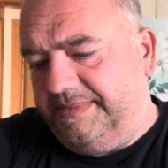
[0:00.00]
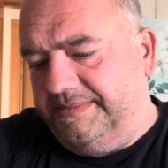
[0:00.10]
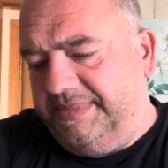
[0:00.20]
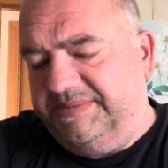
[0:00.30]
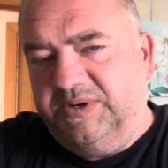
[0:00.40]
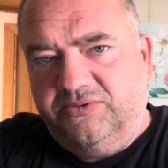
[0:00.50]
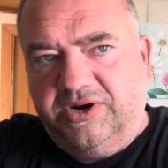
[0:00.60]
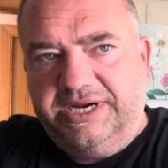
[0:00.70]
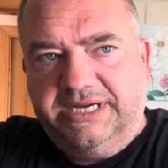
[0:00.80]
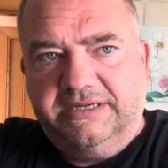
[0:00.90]
I'm all
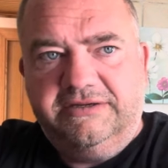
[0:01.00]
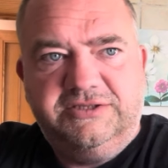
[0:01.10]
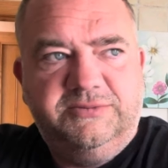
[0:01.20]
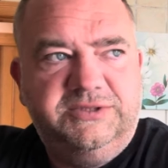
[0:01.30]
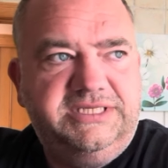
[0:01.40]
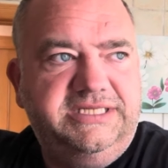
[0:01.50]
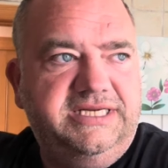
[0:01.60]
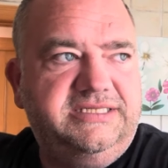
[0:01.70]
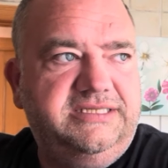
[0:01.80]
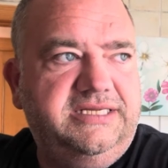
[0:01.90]
right. I know someone said
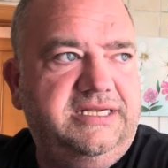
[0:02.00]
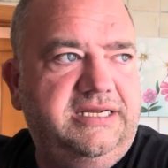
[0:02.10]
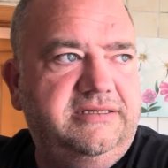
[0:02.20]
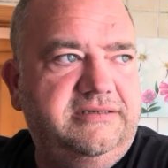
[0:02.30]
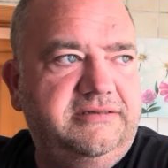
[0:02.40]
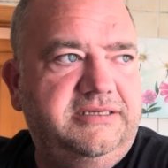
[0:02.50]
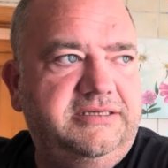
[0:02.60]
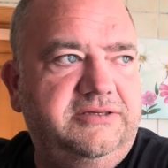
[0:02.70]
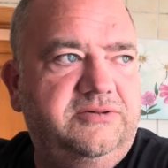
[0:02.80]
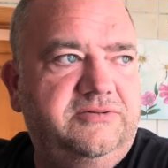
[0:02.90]
yesterday, like,
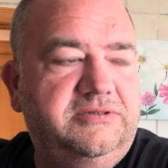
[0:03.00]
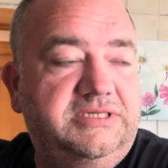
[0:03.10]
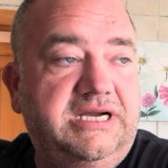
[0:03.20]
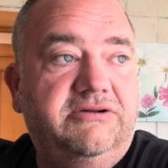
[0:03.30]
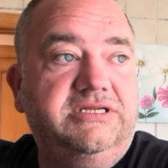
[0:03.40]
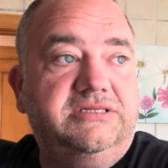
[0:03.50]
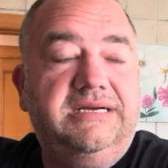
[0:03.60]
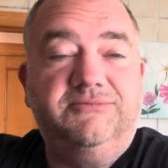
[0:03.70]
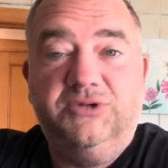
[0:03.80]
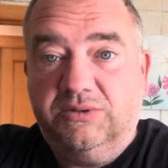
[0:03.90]
you look run down. It's,
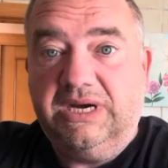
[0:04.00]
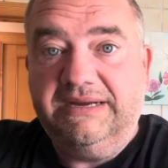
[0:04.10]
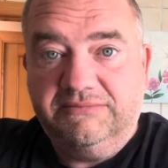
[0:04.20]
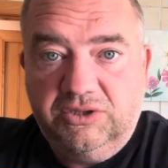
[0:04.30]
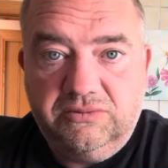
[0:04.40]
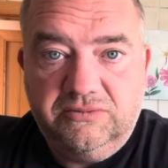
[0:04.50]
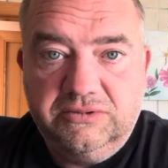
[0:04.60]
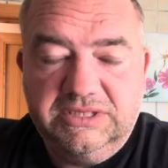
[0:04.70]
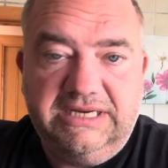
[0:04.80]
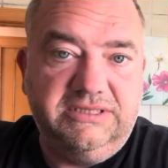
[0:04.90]
I'm not, I'm not
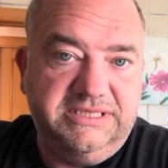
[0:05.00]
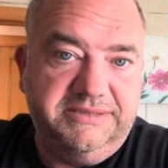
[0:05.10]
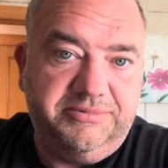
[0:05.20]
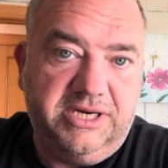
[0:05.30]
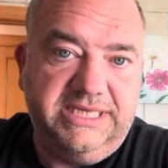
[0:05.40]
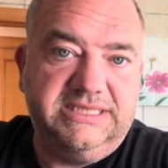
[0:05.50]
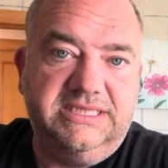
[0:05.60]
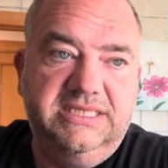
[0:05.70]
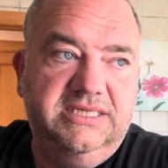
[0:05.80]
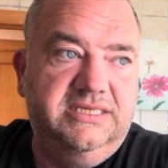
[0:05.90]
run down and depressed.
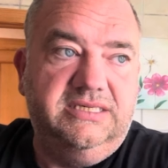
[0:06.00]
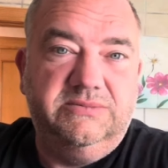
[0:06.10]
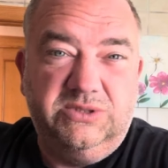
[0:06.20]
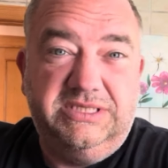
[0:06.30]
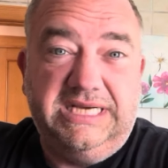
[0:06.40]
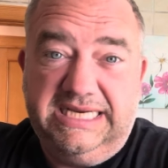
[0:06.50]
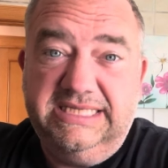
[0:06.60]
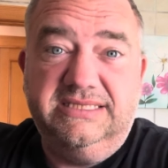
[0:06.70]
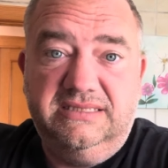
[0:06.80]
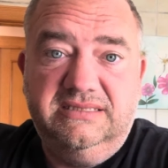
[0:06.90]
I'm just
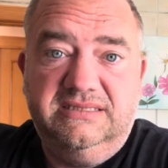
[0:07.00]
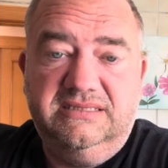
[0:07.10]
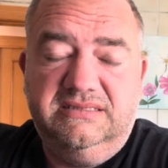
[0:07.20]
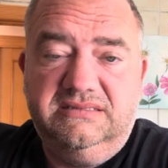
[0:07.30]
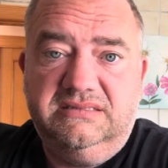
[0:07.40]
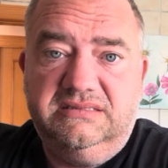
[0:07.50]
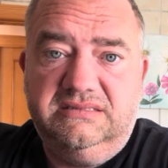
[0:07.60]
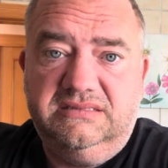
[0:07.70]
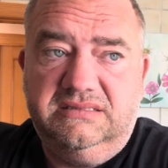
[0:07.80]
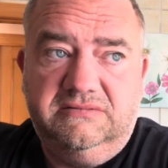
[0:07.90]
tired.
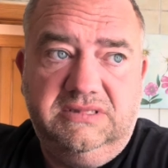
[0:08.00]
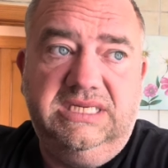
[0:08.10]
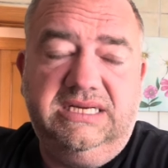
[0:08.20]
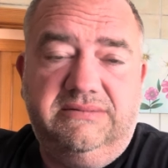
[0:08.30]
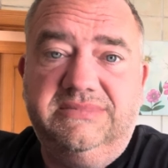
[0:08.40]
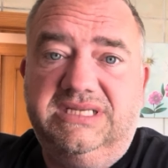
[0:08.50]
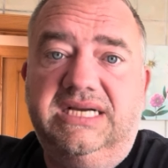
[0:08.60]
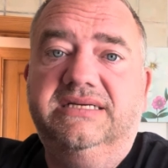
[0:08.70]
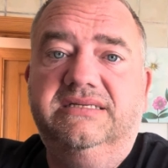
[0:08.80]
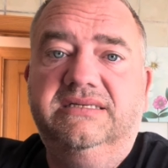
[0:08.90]
I really am
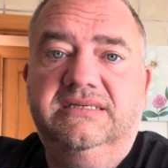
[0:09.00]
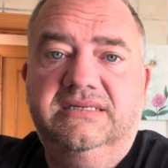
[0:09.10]
tired.